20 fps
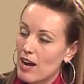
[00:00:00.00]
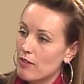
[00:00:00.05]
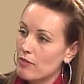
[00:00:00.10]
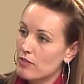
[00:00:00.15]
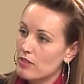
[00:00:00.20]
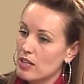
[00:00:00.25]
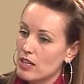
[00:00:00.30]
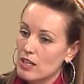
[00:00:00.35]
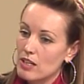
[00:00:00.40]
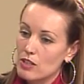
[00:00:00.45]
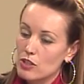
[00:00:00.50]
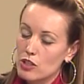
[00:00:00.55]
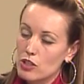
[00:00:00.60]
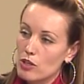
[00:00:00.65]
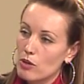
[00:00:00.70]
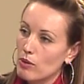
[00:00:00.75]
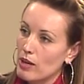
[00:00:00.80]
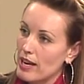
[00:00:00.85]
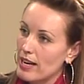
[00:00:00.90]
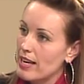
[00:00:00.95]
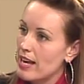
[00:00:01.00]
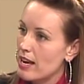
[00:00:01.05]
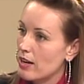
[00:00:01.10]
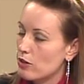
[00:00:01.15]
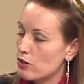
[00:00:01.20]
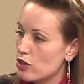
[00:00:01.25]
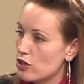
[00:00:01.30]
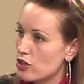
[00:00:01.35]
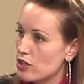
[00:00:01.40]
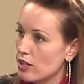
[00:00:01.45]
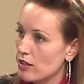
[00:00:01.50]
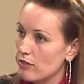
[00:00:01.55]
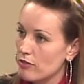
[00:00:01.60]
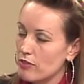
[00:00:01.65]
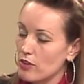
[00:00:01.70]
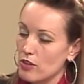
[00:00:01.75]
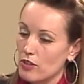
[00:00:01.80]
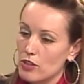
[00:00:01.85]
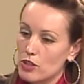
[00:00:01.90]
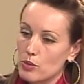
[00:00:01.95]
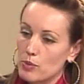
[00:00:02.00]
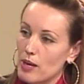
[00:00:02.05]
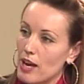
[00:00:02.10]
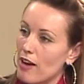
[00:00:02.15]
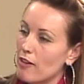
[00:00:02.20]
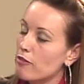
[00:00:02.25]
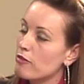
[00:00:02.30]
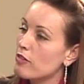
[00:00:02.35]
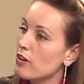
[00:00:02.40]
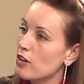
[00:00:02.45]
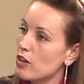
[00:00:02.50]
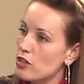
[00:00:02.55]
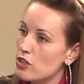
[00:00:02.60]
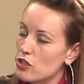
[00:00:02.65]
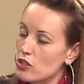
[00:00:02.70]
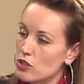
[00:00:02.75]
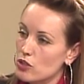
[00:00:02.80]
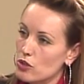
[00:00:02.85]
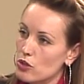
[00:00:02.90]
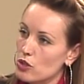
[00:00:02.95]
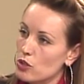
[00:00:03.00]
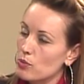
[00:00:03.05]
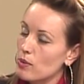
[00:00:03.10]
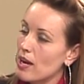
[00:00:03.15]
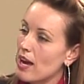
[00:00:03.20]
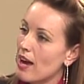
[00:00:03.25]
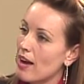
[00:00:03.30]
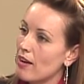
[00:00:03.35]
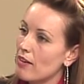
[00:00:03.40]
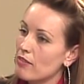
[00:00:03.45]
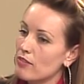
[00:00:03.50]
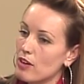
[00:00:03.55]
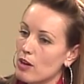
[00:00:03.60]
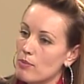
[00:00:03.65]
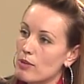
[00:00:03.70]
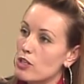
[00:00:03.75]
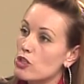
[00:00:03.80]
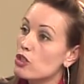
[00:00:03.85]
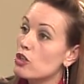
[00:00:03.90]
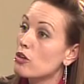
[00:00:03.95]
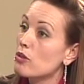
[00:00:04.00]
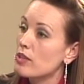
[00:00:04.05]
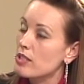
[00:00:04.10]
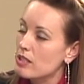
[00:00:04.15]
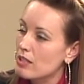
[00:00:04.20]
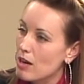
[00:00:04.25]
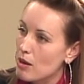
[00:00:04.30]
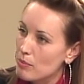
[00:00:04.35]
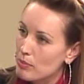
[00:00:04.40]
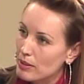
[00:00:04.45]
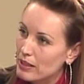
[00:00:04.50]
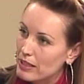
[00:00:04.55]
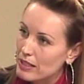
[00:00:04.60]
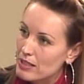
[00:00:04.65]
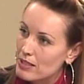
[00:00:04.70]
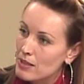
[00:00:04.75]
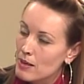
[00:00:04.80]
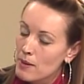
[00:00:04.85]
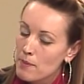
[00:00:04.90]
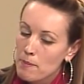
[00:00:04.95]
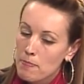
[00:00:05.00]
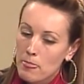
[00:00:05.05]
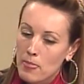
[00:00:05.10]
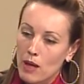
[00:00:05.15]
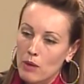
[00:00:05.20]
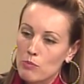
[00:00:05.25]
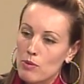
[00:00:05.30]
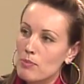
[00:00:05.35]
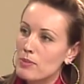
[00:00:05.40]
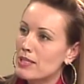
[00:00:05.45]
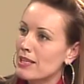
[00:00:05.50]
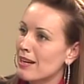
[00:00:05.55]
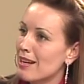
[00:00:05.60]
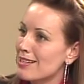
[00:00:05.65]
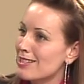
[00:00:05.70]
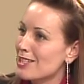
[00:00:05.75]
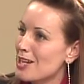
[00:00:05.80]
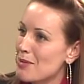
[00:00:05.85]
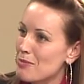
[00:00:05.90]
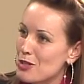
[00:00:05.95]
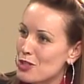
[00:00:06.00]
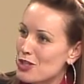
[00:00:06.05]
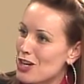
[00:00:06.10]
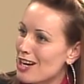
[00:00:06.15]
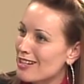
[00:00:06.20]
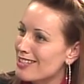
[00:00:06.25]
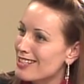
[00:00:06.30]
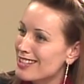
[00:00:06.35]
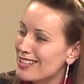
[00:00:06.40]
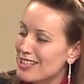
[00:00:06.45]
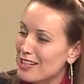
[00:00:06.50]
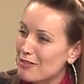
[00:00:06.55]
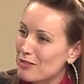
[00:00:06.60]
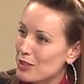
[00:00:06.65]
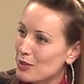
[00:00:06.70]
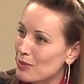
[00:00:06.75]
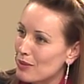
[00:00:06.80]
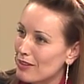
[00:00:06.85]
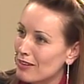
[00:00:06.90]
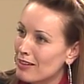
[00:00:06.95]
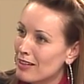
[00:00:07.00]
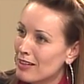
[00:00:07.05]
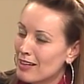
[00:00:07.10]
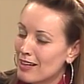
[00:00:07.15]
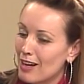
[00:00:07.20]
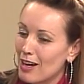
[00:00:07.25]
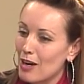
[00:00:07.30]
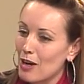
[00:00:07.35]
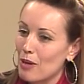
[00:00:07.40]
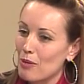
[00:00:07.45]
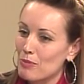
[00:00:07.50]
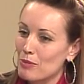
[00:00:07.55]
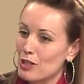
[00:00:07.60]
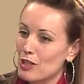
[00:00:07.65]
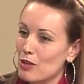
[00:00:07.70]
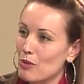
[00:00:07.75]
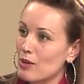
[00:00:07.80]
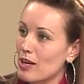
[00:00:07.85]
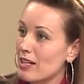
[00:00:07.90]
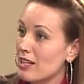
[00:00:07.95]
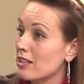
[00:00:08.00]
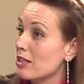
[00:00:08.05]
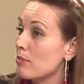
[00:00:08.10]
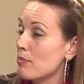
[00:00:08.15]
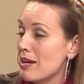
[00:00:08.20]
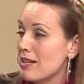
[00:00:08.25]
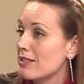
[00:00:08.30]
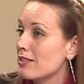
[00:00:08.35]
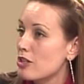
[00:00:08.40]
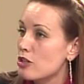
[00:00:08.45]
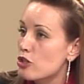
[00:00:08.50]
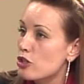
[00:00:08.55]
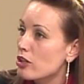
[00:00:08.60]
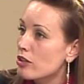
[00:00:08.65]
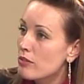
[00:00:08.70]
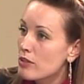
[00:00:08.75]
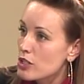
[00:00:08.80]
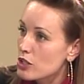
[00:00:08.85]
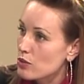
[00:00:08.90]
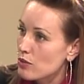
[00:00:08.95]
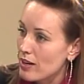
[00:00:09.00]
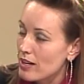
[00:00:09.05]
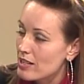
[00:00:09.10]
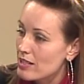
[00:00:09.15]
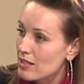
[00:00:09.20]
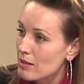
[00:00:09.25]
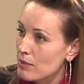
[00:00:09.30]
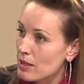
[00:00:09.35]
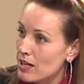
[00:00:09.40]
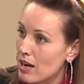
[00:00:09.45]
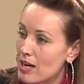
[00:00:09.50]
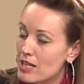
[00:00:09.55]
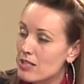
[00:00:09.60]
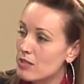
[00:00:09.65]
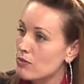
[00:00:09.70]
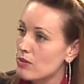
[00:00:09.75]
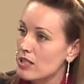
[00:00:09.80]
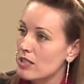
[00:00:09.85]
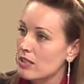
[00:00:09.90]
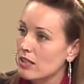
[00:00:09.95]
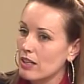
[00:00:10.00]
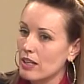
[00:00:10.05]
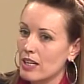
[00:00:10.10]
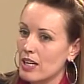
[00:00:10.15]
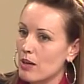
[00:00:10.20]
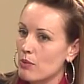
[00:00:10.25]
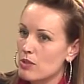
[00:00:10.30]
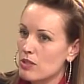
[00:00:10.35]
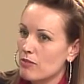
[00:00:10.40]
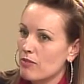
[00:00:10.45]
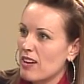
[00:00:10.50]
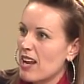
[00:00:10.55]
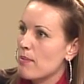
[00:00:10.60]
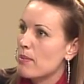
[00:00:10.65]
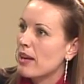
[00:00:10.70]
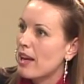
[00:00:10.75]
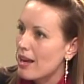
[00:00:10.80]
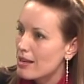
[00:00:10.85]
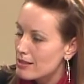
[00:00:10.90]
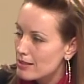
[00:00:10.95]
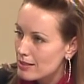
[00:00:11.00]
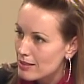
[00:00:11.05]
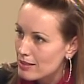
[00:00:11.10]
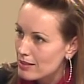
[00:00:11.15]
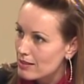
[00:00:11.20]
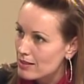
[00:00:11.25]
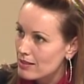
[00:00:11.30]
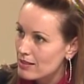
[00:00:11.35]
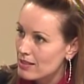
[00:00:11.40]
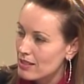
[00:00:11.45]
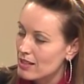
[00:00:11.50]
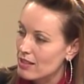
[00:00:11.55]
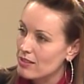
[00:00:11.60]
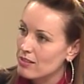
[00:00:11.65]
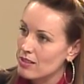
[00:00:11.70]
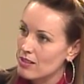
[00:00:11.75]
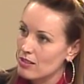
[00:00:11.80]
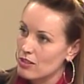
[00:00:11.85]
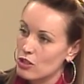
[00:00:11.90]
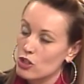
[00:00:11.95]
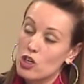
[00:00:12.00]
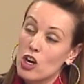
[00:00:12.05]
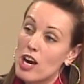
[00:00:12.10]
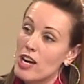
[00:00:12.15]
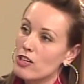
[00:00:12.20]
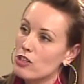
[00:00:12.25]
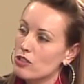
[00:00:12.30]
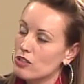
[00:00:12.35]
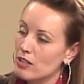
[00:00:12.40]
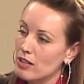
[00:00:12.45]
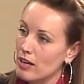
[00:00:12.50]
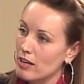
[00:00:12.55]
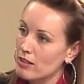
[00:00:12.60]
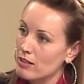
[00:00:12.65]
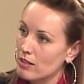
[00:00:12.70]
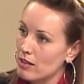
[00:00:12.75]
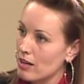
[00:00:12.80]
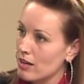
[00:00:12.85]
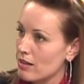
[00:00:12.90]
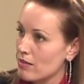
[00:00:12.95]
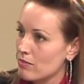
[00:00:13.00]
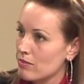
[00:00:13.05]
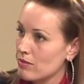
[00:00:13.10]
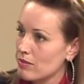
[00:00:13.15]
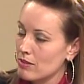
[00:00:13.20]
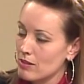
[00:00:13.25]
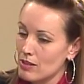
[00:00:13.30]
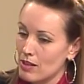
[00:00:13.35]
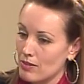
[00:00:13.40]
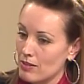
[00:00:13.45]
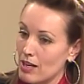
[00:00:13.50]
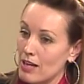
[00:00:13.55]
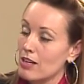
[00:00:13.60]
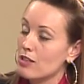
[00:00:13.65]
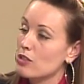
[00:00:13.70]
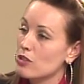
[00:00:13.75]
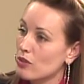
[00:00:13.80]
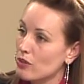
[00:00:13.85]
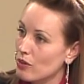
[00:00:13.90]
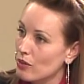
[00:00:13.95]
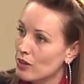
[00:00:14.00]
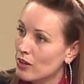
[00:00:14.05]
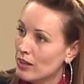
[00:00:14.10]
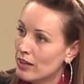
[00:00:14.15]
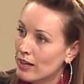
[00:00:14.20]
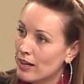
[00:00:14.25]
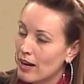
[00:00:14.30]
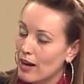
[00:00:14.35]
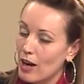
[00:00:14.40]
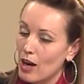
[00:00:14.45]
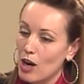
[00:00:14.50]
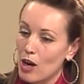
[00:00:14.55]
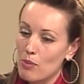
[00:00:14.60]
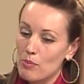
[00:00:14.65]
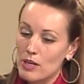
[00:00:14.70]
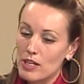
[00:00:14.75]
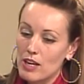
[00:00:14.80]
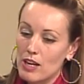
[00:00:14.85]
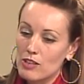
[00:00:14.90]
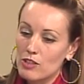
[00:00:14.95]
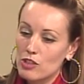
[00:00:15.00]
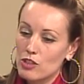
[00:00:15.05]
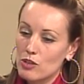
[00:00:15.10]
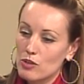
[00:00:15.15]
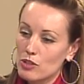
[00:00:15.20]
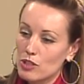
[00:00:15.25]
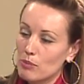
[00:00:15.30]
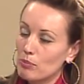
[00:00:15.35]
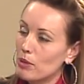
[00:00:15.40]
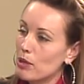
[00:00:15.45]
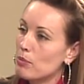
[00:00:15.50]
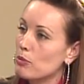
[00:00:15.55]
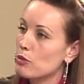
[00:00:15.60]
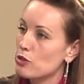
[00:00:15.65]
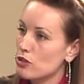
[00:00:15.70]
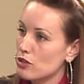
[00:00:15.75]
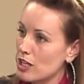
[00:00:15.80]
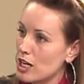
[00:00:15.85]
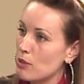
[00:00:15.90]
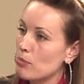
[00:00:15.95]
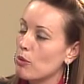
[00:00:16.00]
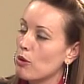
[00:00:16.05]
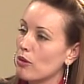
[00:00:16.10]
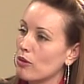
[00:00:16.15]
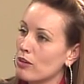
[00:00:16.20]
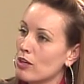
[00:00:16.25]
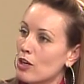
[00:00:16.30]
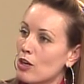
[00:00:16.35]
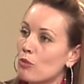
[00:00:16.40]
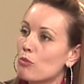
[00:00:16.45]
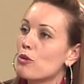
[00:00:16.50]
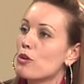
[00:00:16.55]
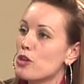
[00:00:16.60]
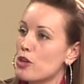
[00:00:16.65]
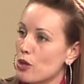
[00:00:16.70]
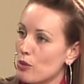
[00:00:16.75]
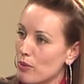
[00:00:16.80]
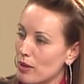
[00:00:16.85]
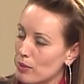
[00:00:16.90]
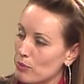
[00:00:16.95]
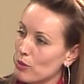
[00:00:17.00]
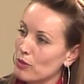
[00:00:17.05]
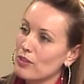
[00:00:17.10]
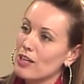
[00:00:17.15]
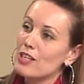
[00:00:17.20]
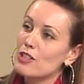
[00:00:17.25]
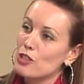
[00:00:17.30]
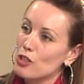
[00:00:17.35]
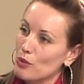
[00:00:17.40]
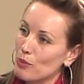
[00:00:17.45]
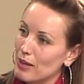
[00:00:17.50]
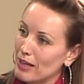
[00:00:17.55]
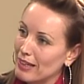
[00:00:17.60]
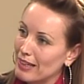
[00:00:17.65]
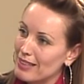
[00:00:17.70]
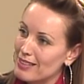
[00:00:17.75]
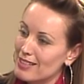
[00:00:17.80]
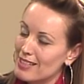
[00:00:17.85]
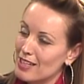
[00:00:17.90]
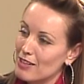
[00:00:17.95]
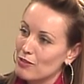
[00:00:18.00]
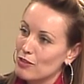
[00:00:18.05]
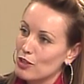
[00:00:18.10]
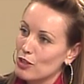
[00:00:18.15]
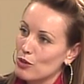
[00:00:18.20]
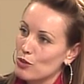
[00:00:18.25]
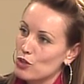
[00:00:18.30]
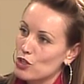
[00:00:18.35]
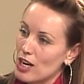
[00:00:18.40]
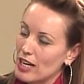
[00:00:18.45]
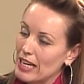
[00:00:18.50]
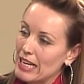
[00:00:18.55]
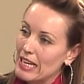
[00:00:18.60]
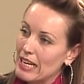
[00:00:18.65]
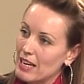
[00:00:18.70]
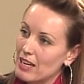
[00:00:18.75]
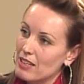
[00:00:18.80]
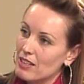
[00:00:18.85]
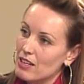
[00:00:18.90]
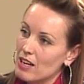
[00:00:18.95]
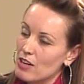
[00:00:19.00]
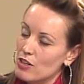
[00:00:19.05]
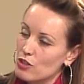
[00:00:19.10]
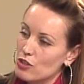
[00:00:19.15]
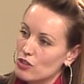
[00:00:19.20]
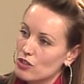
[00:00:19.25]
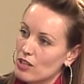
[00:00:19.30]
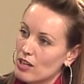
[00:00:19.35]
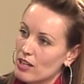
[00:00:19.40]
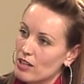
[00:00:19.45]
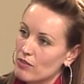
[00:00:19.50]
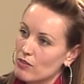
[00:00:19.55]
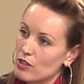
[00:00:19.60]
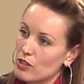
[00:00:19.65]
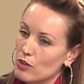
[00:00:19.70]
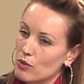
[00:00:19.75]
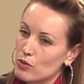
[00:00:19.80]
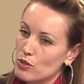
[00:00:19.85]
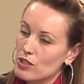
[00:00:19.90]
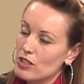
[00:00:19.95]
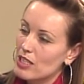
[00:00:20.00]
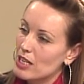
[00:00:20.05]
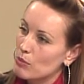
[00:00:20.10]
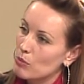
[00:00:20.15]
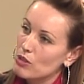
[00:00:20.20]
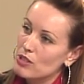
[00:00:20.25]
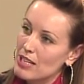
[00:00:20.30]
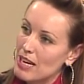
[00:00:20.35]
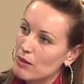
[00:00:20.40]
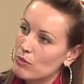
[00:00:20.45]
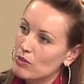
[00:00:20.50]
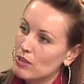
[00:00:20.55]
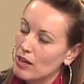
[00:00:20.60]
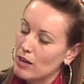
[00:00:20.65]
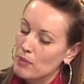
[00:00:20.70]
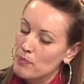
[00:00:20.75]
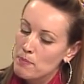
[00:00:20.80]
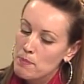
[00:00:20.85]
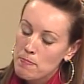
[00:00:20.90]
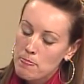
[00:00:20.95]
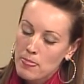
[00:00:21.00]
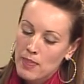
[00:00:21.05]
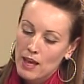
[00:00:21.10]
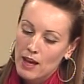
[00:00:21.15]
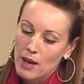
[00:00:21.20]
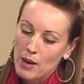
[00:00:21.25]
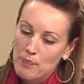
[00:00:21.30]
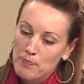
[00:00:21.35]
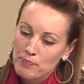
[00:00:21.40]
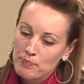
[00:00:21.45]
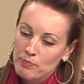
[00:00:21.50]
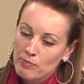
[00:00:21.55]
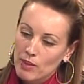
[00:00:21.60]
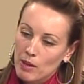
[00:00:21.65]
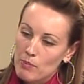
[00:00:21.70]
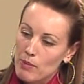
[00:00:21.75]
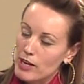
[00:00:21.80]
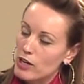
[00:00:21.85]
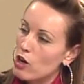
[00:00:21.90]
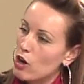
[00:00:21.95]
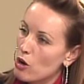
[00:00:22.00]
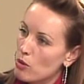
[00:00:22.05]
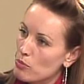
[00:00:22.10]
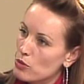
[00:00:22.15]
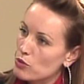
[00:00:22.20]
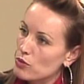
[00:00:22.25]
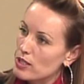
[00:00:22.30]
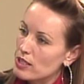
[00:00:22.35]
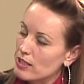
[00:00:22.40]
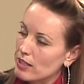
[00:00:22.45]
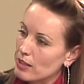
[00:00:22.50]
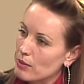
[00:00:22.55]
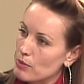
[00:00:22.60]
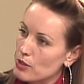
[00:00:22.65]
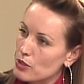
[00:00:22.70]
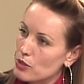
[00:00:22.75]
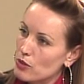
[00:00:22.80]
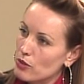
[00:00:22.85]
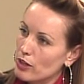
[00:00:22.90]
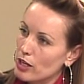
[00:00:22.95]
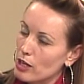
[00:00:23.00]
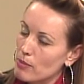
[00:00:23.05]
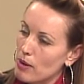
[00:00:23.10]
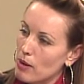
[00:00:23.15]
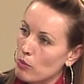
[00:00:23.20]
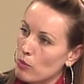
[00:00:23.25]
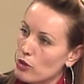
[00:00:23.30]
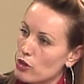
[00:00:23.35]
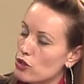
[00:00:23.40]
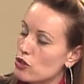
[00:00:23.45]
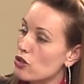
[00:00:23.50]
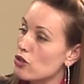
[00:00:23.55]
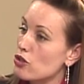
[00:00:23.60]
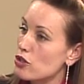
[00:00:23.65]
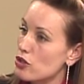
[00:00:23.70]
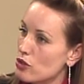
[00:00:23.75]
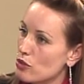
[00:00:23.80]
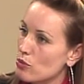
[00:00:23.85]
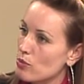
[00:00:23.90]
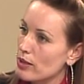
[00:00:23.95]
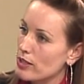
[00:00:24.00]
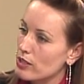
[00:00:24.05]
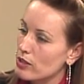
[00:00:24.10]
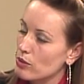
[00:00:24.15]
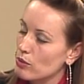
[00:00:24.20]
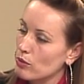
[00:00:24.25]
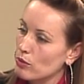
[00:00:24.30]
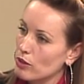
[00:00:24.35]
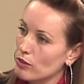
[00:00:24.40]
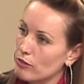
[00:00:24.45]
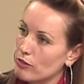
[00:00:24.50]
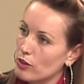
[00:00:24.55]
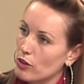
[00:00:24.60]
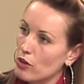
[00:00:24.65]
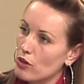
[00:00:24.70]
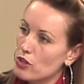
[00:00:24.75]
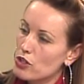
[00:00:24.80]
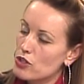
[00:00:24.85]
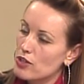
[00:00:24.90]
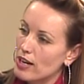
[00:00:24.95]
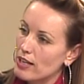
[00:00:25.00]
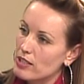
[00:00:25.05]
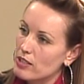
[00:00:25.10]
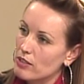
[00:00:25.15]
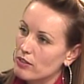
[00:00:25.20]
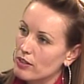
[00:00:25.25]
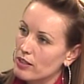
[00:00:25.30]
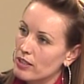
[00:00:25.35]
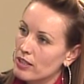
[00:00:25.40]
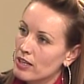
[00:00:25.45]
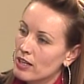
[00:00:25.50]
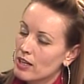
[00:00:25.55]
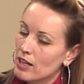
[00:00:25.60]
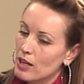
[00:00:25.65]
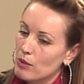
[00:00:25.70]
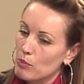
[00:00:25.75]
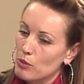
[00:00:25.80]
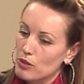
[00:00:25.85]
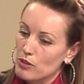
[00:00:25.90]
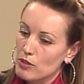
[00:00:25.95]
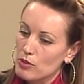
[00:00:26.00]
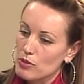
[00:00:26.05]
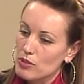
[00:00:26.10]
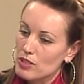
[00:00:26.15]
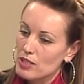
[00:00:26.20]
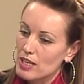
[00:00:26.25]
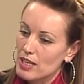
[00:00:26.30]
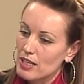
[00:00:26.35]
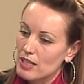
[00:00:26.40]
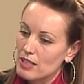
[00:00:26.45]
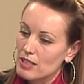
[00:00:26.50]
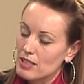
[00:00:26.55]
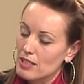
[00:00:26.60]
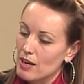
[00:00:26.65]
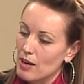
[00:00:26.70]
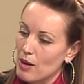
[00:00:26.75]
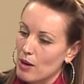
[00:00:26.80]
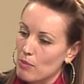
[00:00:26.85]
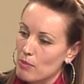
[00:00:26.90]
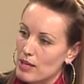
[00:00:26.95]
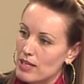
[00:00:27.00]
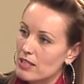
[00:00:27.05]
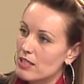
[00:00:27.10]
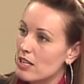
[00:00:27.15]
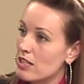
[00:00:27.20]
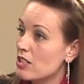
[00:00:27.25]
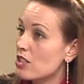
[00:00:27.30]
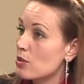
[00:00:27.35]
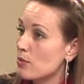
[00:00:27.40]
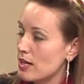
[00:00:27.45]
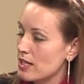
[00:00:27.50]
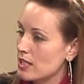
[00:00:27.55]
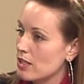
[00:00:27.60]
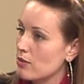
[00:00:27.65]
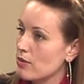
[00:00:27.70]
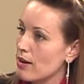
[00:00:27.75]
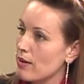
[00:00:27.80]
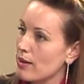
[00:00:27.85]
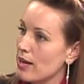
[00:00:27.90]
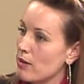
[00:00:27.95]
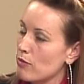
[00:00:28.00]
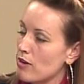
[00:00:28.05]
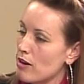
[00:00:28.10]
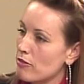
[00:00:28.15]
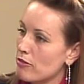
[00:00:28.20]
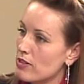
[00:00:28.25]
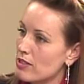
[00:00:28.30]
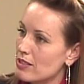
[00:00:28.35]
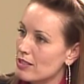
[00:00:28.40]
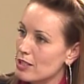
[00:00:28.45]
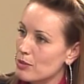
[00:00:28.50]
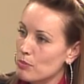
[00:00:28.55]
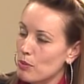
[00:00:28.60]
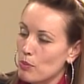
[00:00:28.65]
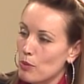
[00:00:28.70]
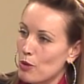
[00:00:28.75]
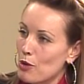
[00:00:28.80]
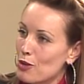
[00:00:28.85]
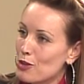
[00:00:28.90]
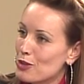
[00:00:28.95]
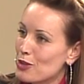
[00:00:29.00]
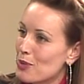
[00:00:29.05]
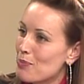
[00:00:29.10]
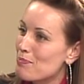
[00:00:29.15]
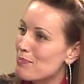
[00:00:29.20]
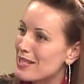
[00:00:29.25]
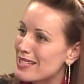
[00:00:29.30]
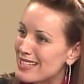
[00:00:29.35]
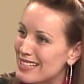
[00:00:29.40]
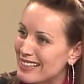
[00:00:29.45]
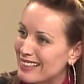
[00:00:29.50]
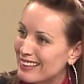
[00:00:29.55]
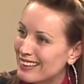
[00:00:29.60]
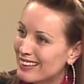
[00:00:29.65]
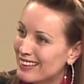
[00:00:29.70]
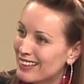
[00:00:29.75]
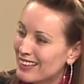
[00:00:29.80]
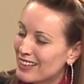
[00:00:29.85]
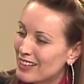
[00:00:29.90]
We have things, like air conditioning and furnace. We have furniture stores. We have insurance companies. When was the last time you checked to see if you were, getting the best insurance rate? I mean, I did recently, and I was flabbergasted at the change that I saw. And some people just keep on renewing what they're doing instead of checking in and just kind of just seeing what's out there. Mike Holmes recently was talking about what you should do when you look for a contractor, and one of those things is to ask around, get references, but we're also busy,